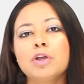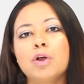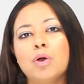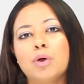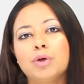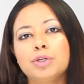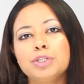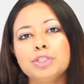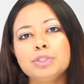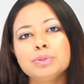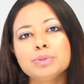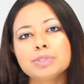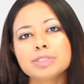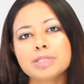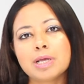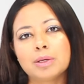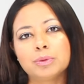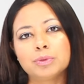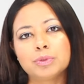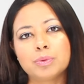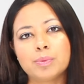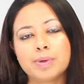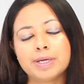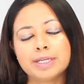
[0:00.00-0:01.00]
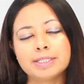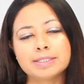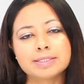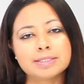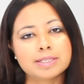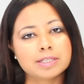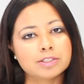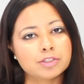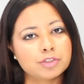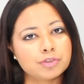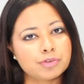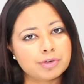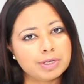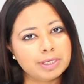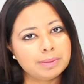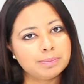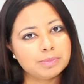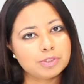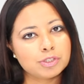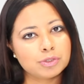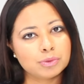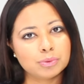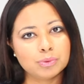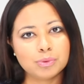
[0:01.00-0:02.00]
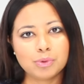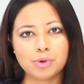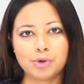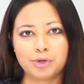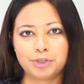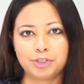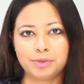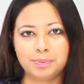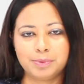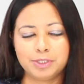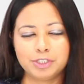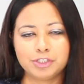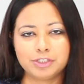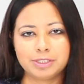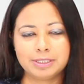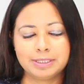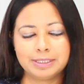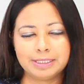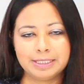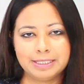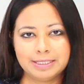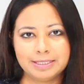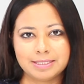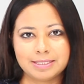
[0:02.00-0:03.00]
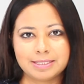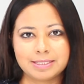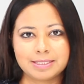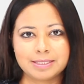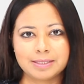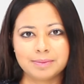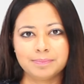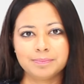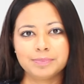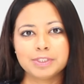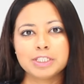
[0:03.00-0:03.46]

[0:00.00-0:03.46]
on New South Wales Stream 2 occupation list.